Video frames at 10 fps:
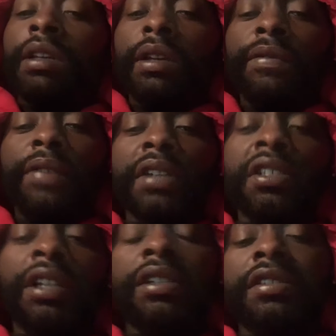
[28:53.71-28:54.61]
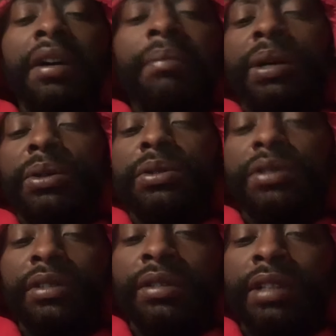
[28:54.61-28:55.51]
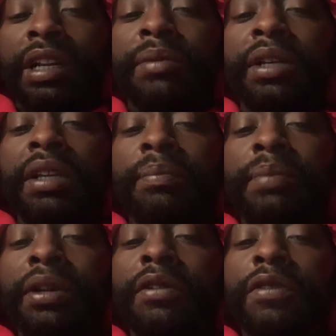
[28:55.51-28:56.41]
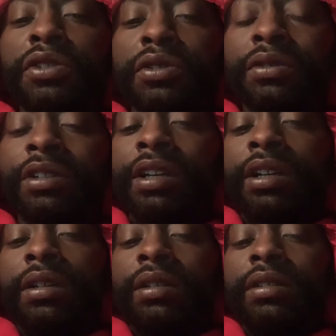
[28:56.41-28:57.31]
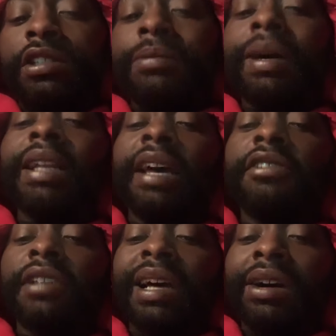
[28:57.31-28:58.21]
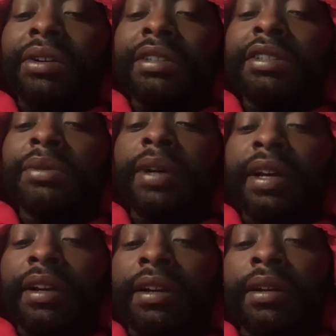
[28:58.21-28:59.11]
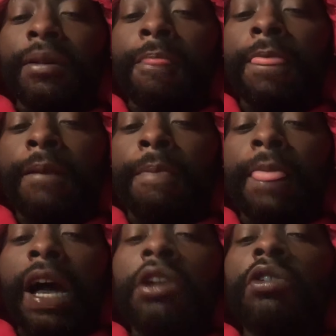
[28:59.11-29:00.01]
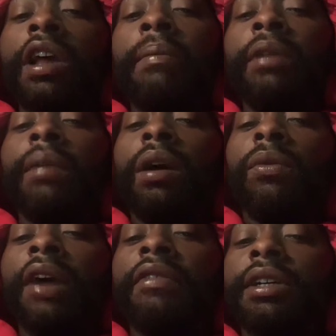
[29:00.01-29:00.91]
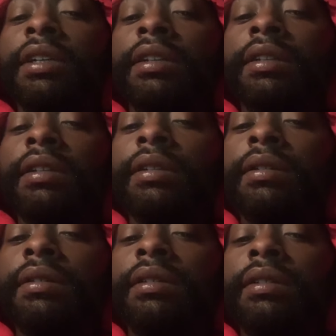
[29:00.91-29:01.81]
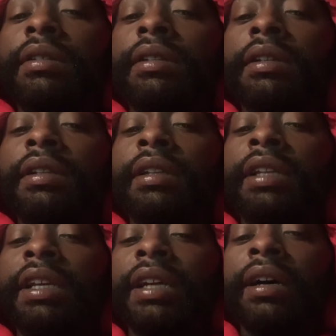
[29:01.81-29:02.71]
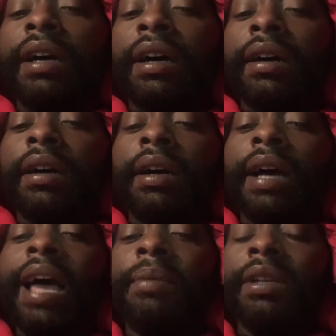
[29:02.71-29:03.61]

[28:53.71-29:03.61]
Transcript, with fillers: Invested into something else that'll be beneficial to my lifestyle and to where I know that me and my wife could lead a, a, a happy